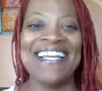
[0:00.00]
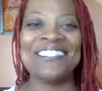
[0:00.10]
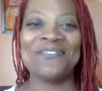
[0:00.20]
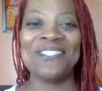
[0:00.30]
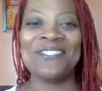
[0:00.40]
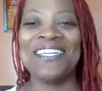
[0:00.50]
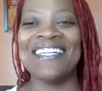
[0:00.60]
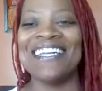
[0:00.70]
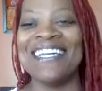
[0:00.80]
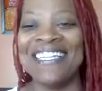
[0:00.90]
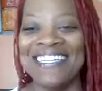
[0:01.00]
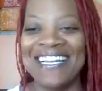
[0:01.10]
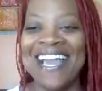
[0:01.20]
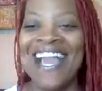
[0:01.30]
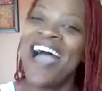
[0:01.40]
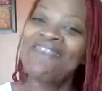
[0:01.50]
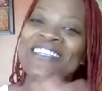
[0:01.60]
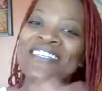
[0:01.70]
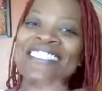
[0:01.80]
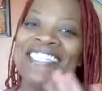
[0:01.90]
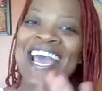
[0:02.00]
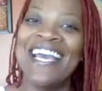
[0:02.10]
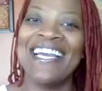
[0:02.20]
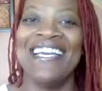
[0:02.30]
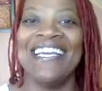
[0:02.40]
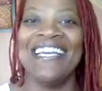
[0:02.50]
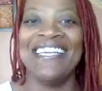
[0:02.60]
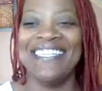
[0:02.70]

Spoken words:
Thanks for tuning in. Have a good day.